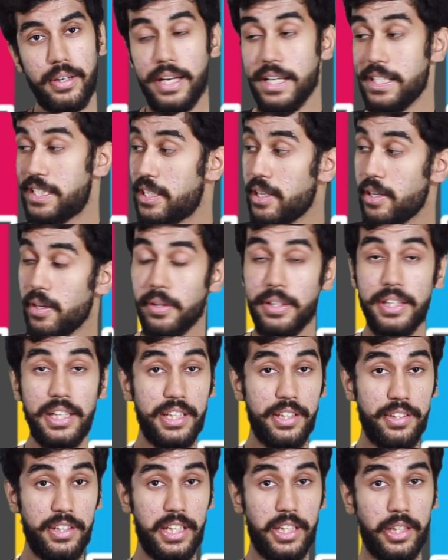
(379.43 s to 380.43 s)
It's
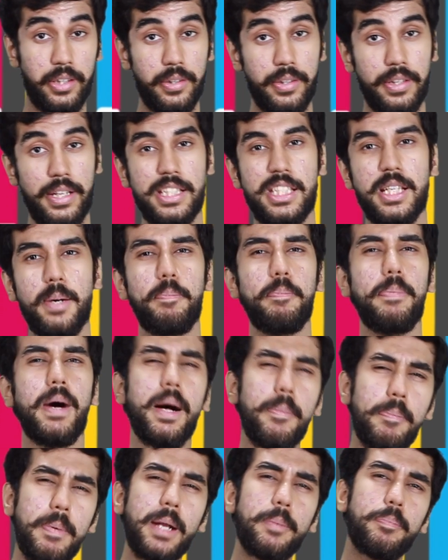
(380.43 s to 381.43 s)
really good. It's a
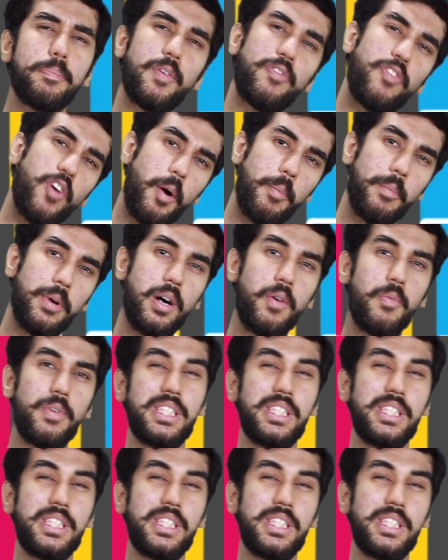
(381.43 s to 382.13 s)
power-packed performer